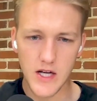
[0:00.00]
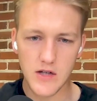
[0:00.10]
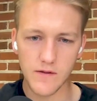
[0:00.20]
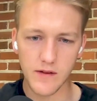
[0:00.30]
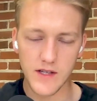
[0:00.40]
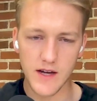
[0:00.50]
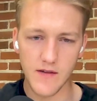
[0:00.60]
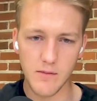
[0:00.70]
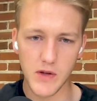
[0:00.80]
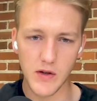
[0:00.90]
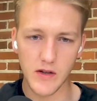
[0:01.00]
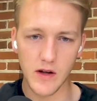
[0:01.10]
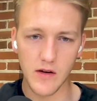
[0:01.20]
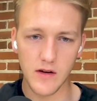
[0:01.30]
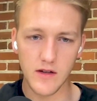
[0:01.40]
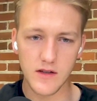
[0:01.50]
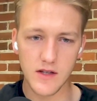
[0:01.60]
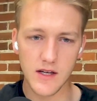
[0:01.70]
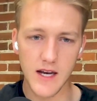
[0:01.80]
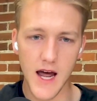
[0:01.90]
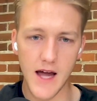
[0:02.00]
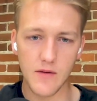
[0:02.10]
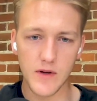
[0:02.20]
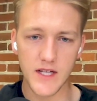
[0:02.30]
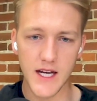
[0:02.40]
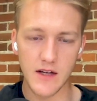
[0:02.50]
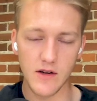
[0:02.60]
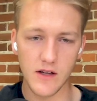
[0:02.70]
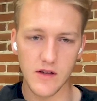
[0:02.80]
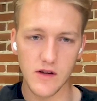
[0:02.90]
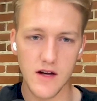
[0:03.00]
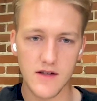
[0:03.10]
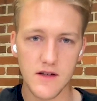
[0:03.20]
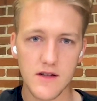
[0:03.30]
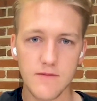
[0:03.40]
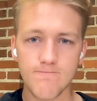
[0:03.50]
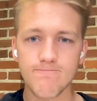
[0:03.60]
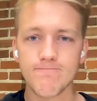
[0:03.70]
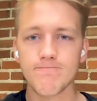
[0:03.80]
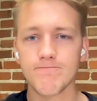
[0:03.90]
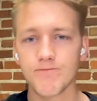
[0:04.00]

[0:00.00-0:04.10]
three hundred fifty-seven million dollars net retained earnings losses.